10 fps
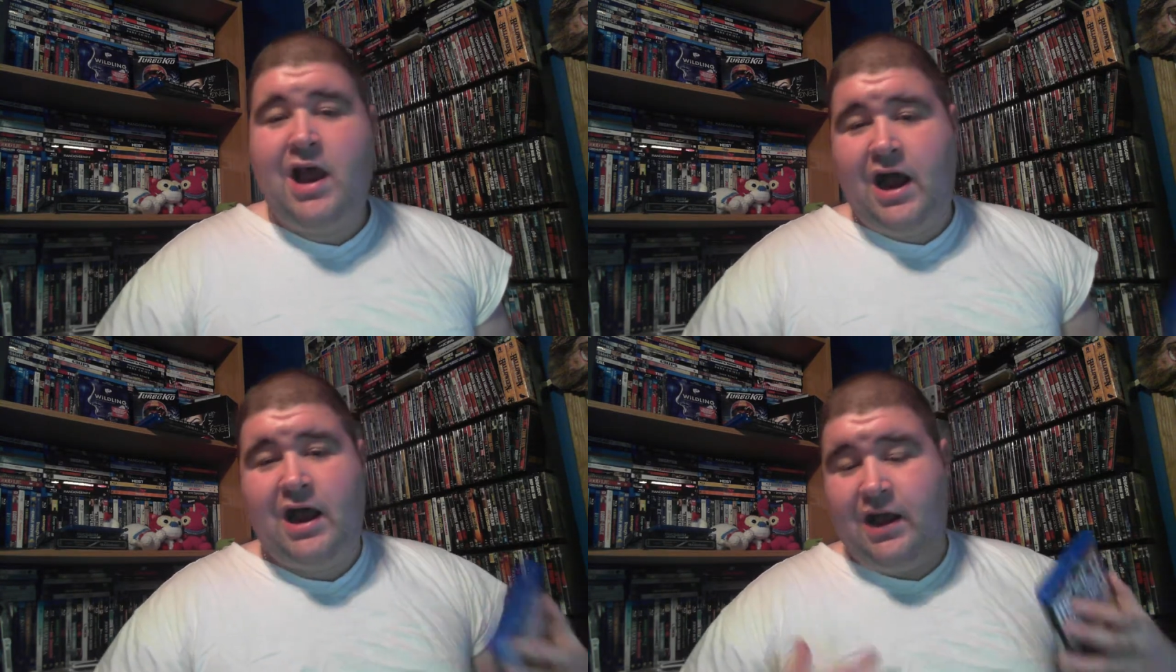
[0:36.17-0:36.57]

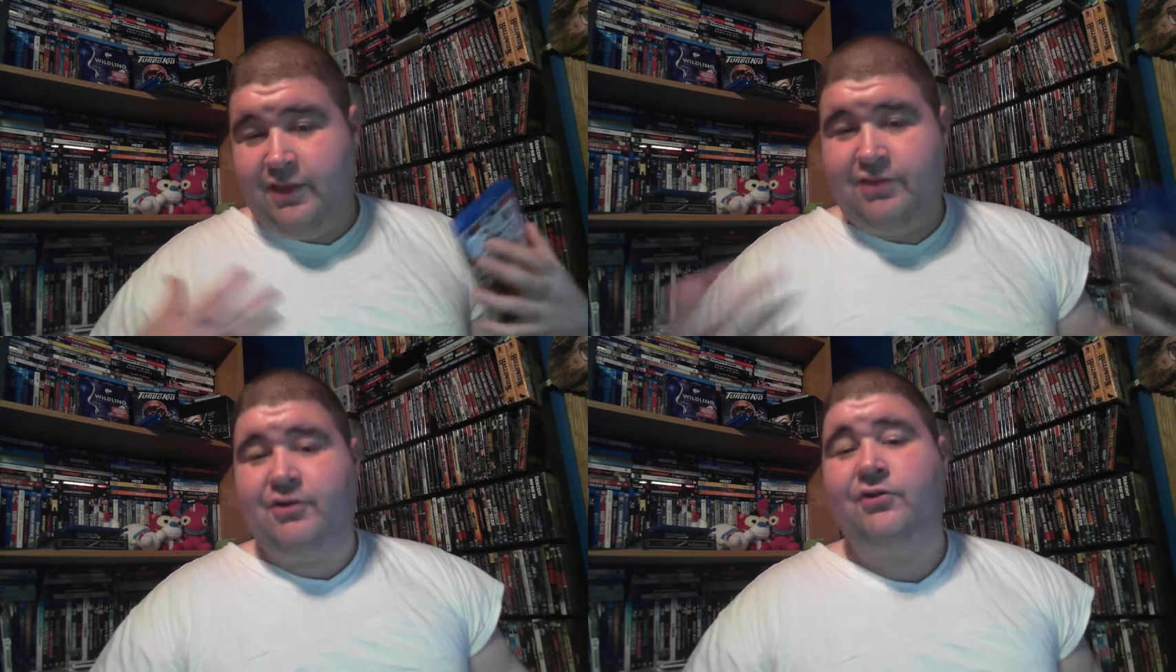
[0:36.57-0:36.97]

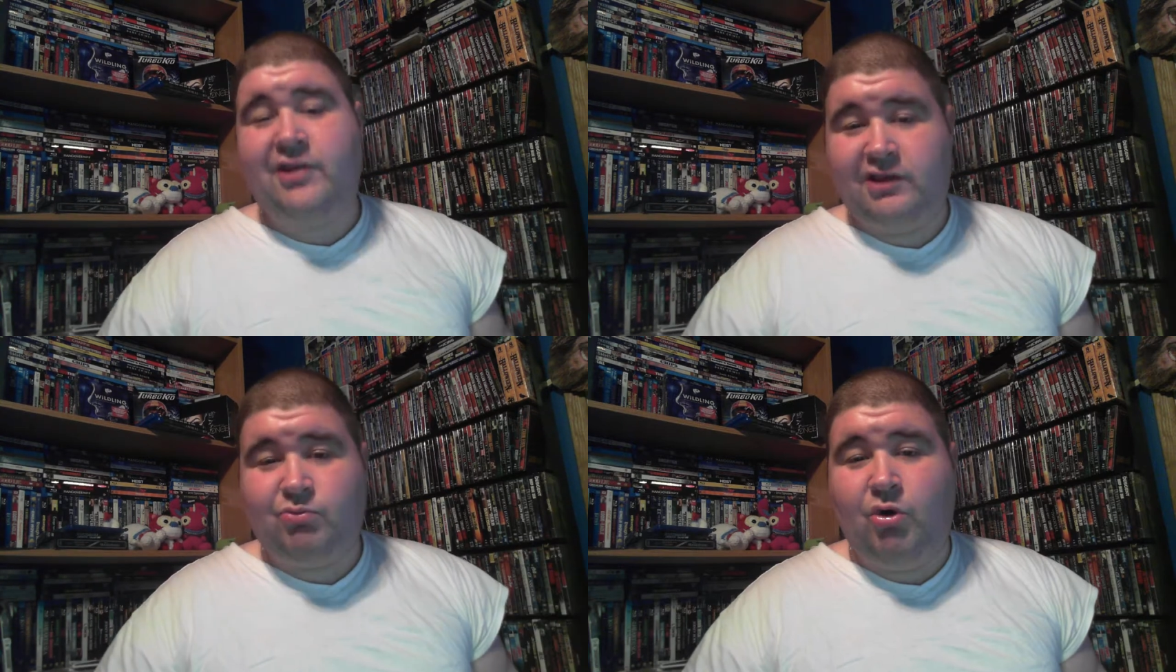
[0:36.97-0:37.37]

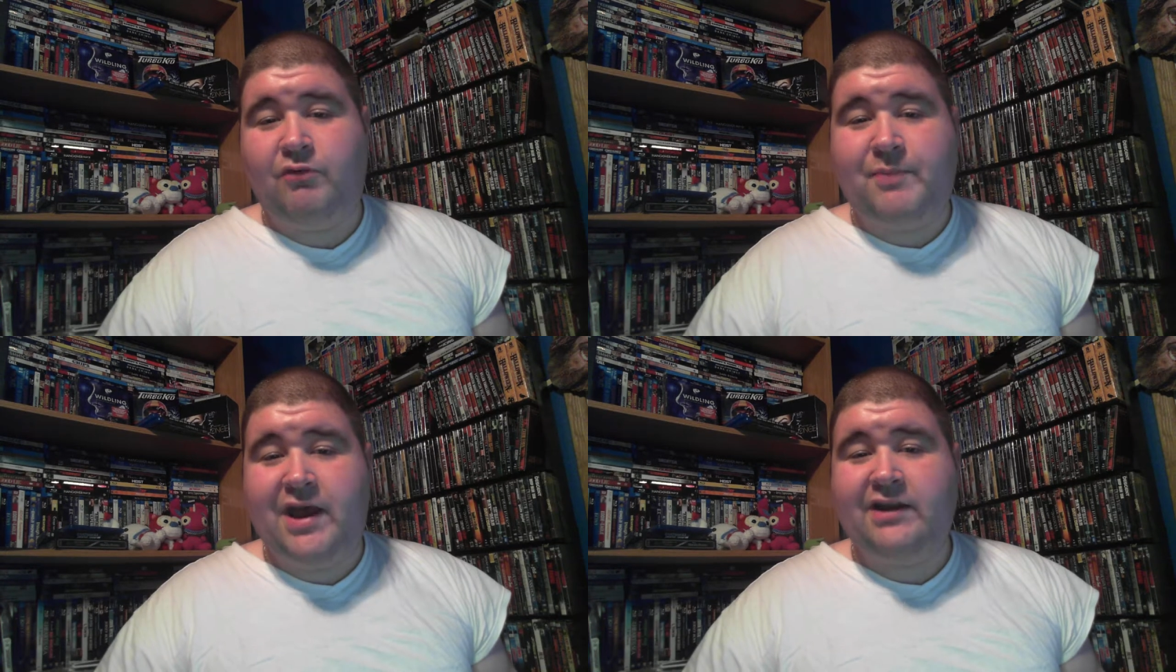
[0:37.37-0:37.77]
13th
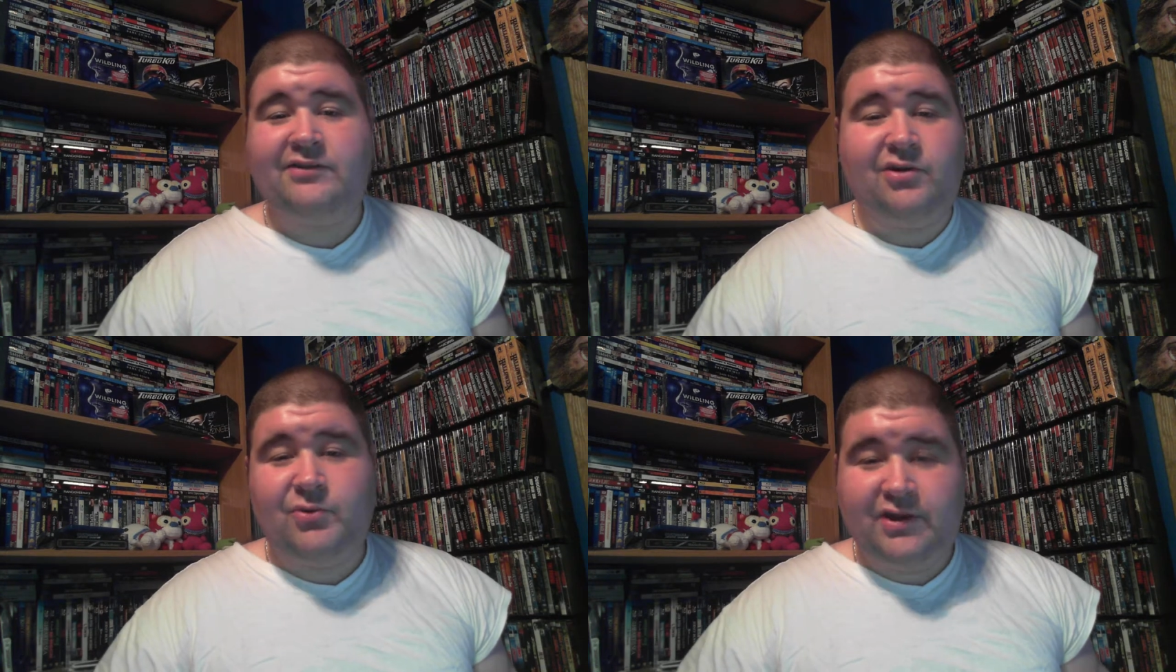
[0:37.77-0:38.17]
Wolfman is
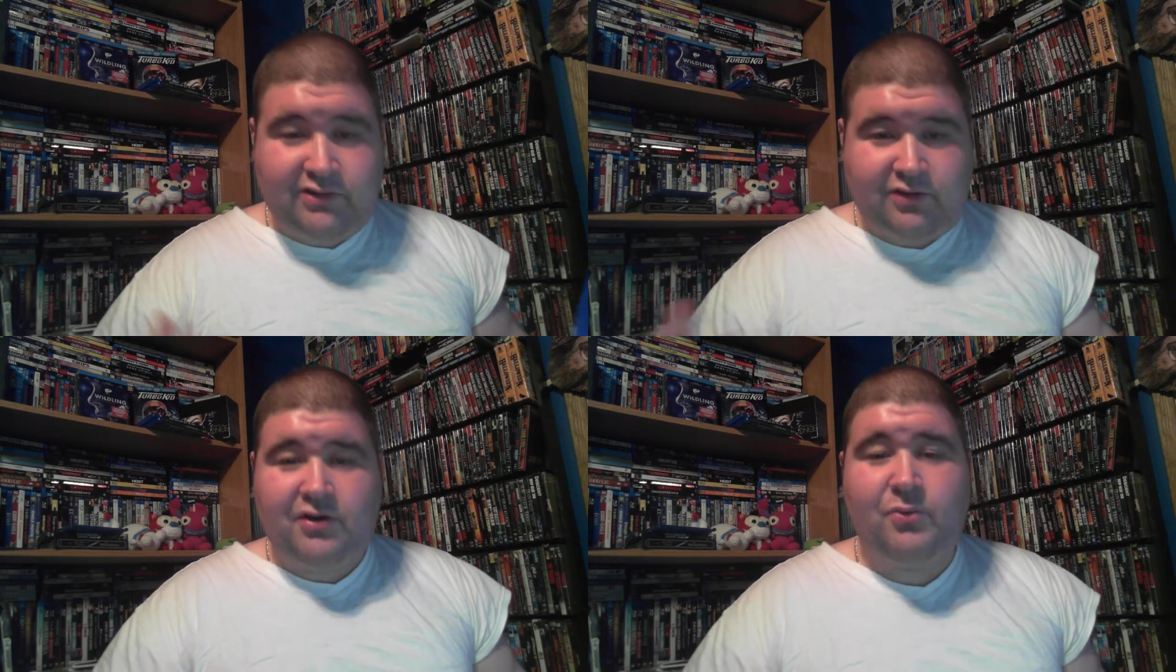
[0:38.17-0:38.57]
doing
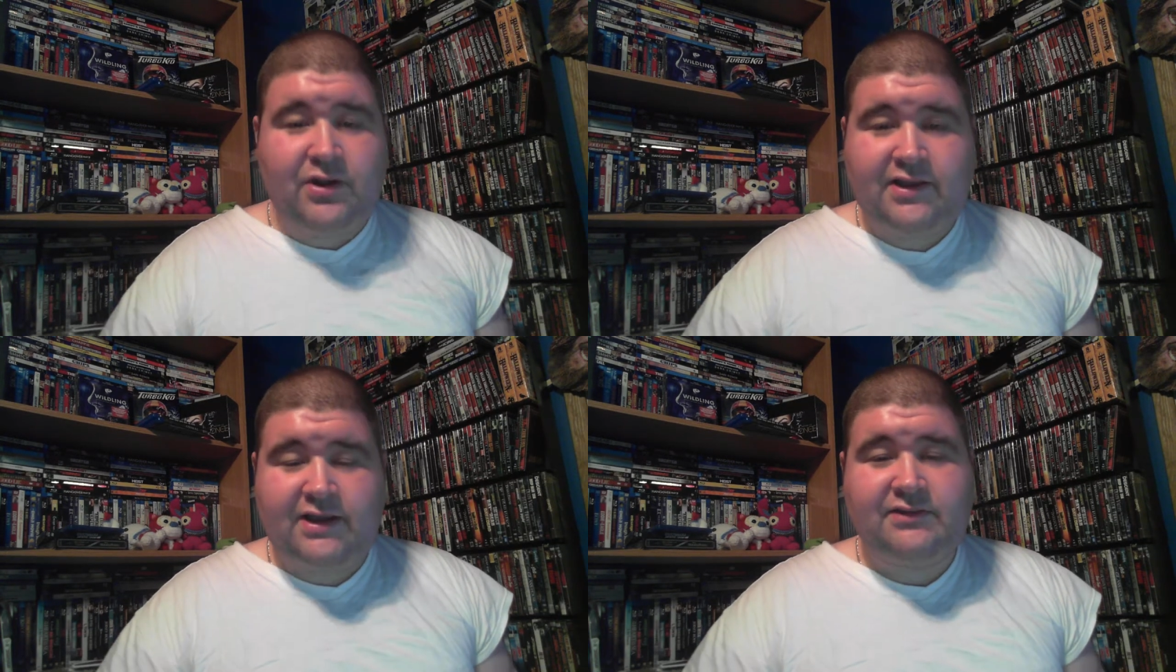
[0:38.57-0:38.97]

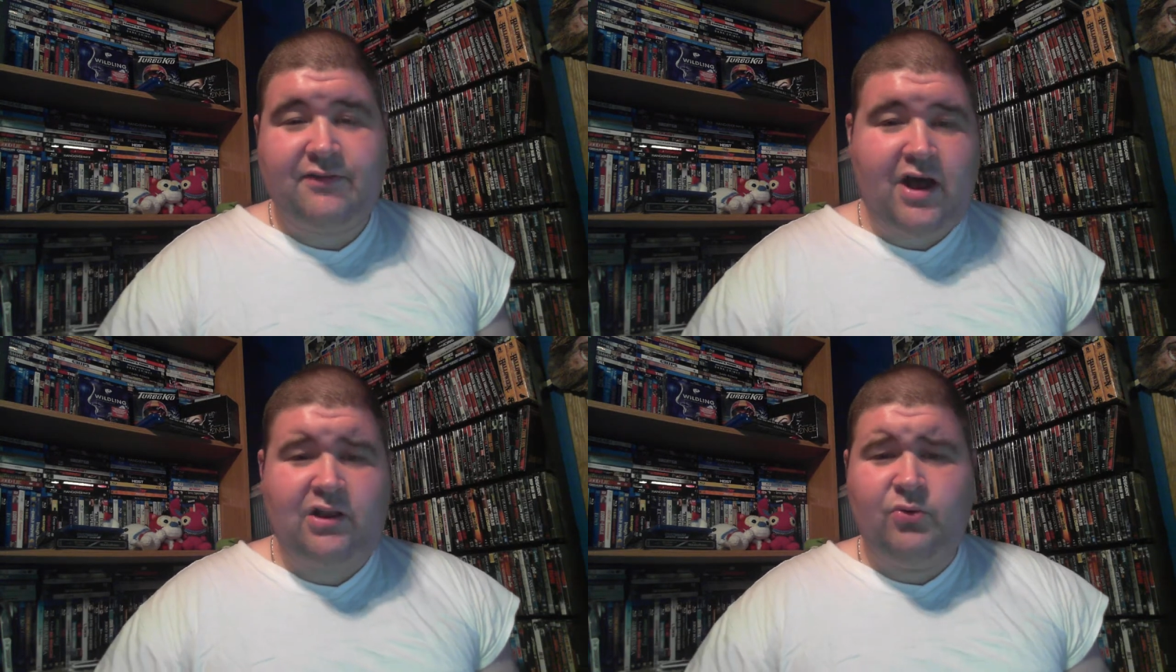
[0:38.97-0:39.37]
31 Days of
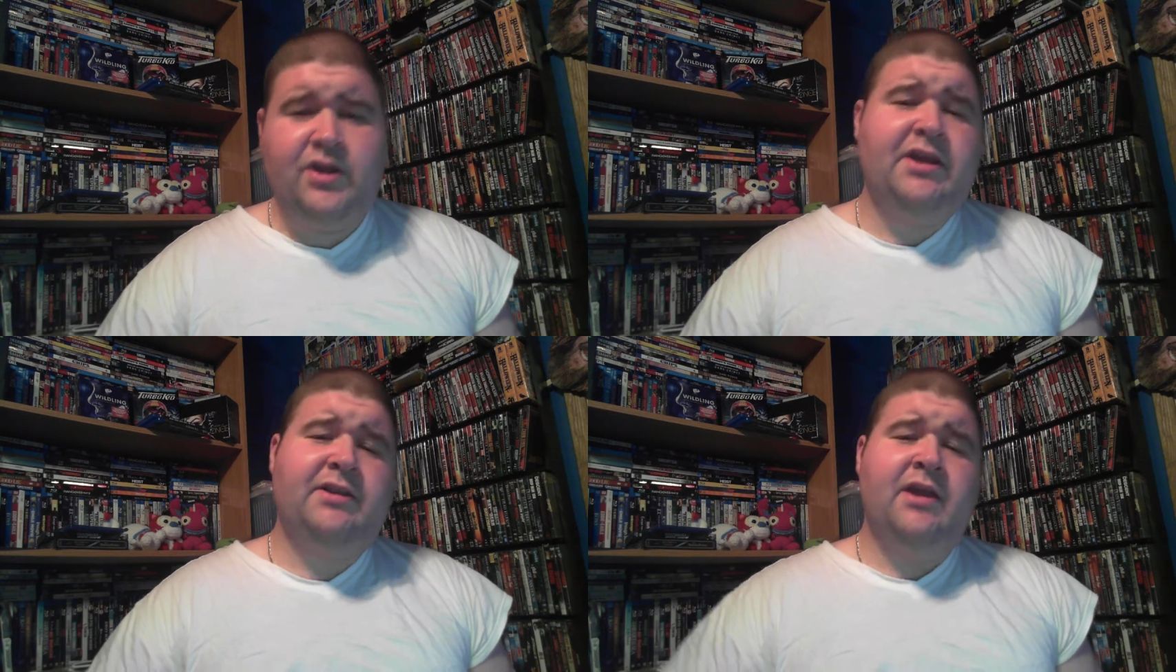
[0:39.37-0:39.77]

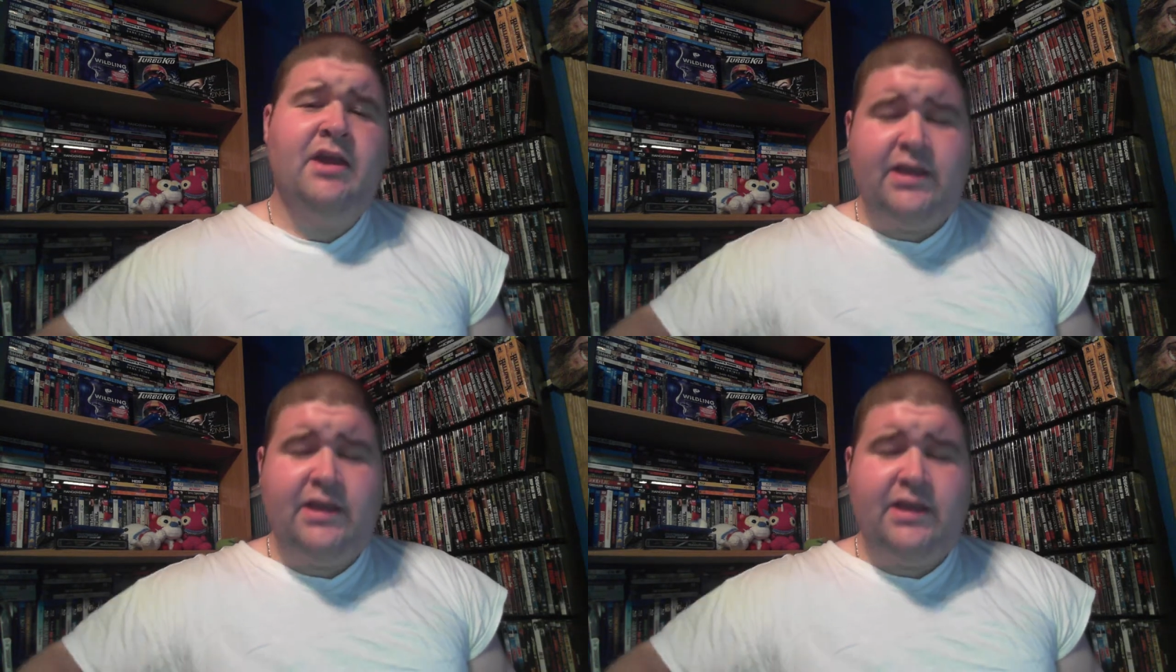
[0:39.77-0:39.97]
Halloween.